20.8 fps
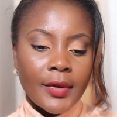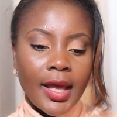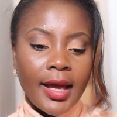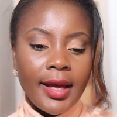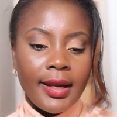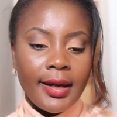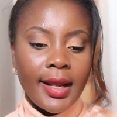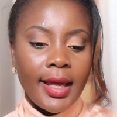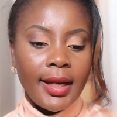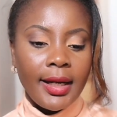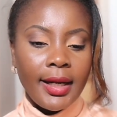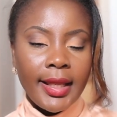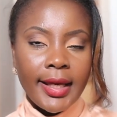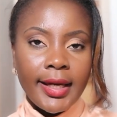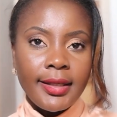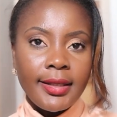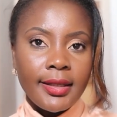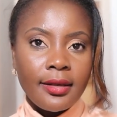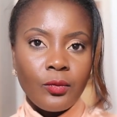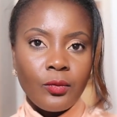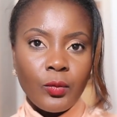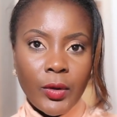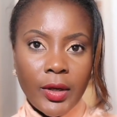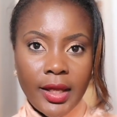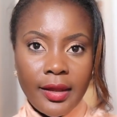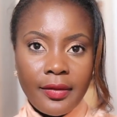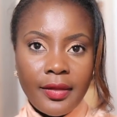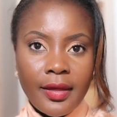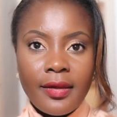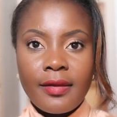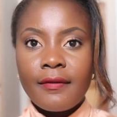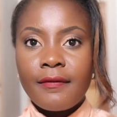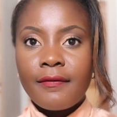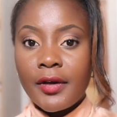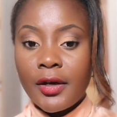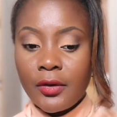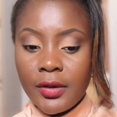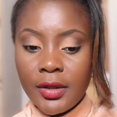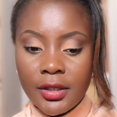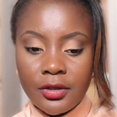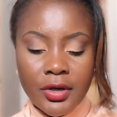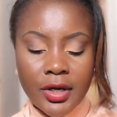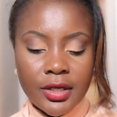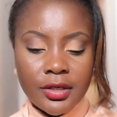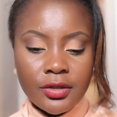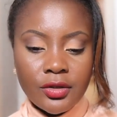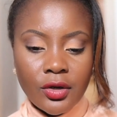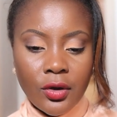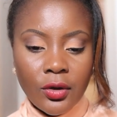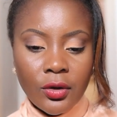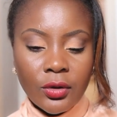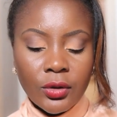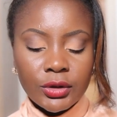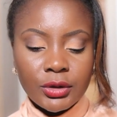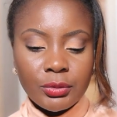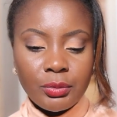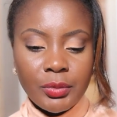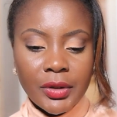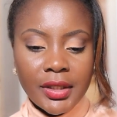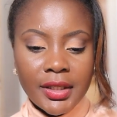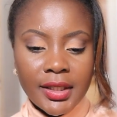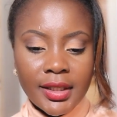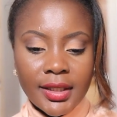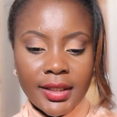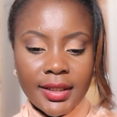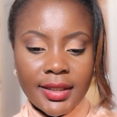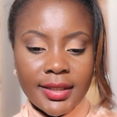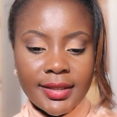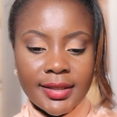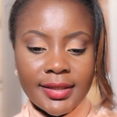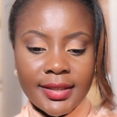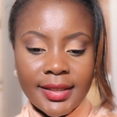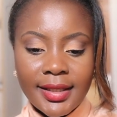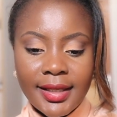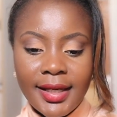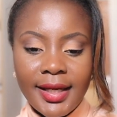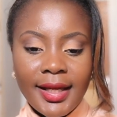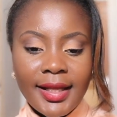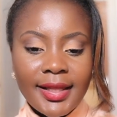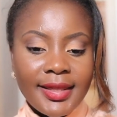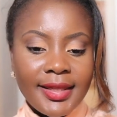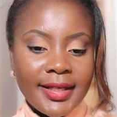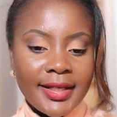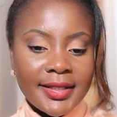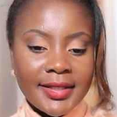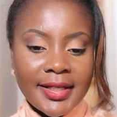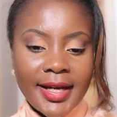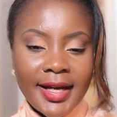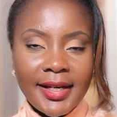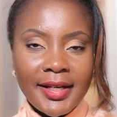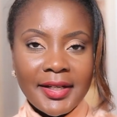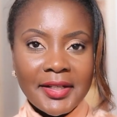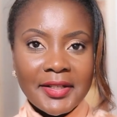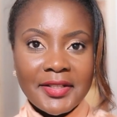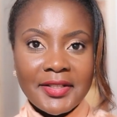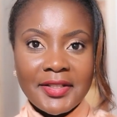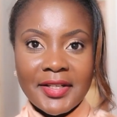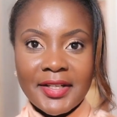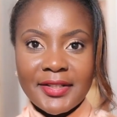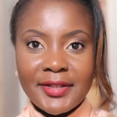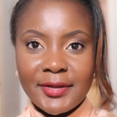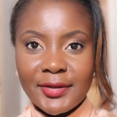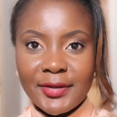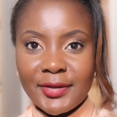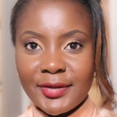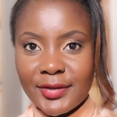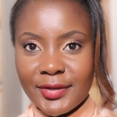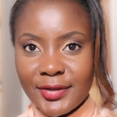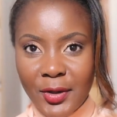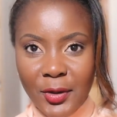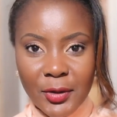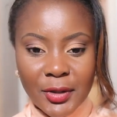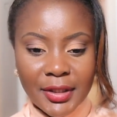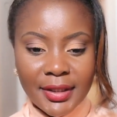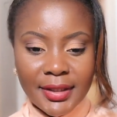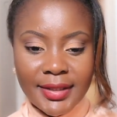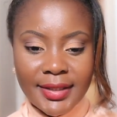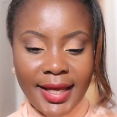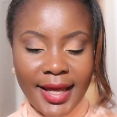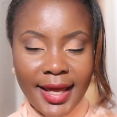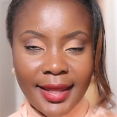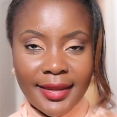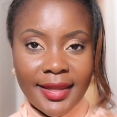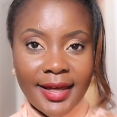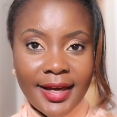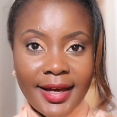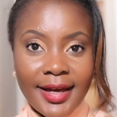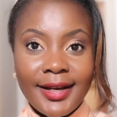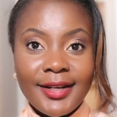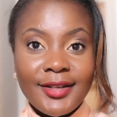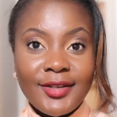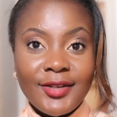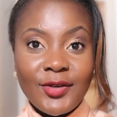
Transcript: and I layered it with the very trench coat because these colors just look so good together.